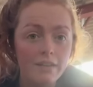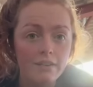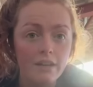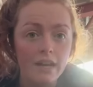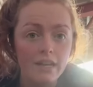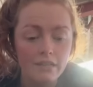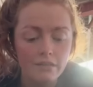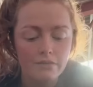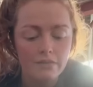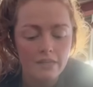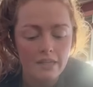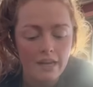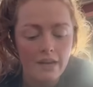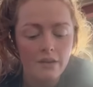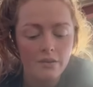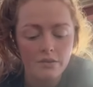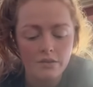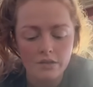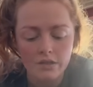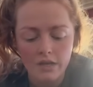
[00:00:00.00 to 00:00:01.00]
grass for the
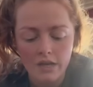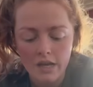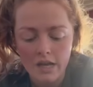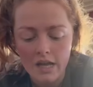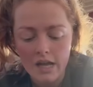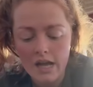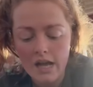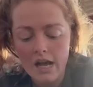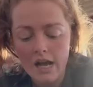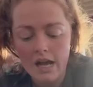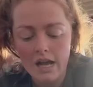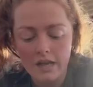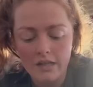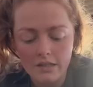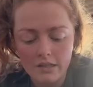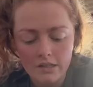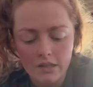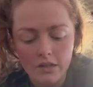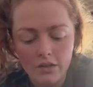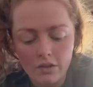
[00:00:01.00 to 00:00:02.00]
ewes and
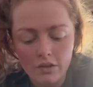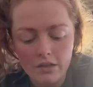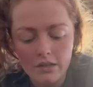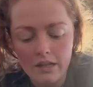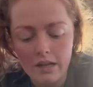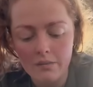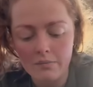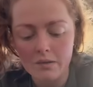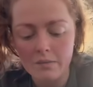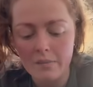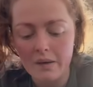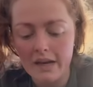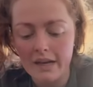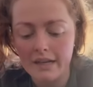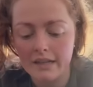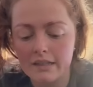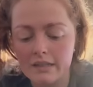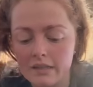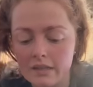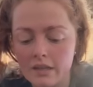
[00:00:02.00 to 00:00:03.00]
sun on the lambs'
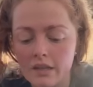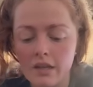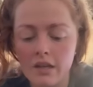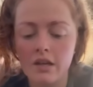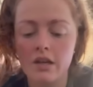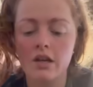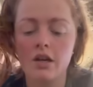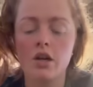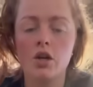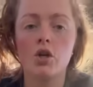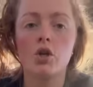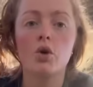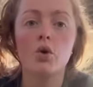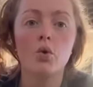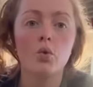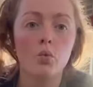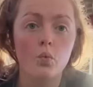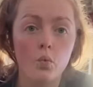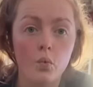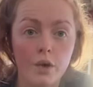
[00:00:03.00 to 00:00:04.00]
backs
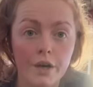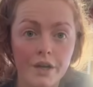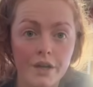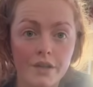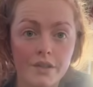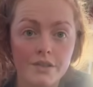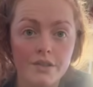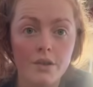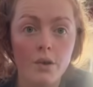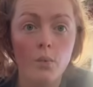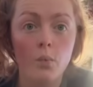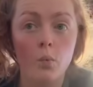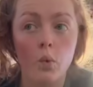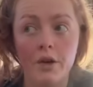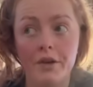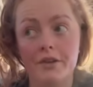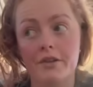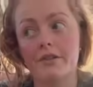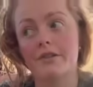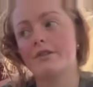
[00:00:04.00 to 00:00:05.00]
works
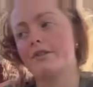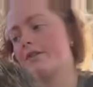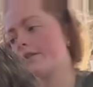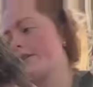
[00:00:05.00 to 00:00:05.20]
wonders.